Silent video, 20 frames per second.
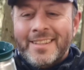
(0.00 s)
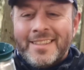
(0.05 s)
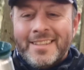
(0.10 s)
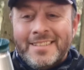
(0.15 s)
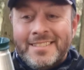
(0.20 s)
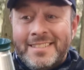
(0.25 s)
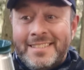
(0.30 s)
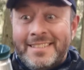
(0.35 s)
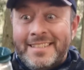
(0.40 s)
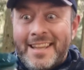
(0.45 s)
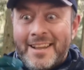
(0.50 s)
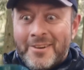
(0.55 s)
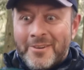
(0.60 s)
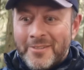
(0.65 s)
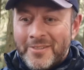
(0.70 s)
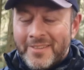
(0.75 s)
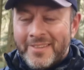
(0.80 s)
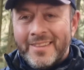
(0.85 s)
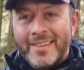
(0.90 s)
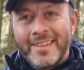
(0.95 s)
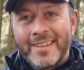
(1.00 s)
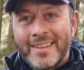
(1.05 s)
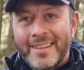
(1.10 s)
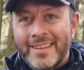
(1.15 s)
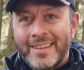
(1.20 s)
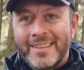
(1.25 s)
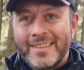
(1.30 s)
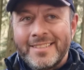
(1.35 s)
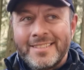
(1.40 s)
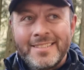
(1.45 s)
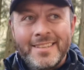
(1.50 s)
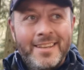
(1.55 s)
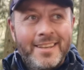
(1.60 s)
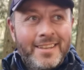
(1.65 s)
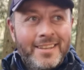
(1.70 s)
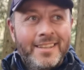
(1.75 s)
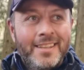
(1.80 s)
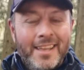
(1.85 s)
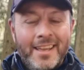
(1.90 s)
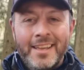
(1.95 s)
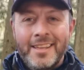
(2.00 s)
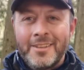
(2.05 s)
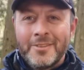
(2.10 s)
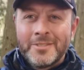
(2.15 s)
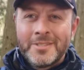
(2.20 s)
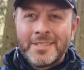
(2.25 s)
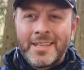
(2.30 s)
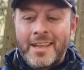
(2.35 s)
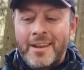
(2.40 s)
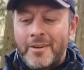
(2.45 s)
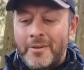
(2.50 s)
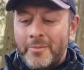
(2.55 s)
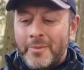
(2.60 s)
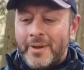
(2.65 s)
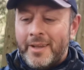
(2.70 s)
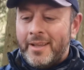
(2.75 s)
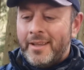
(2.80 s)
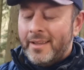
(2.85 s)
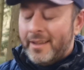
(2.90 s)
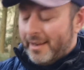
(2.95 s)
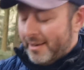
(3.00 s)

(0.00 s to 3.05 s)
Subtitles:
the stealth, because yeah, you'll scare away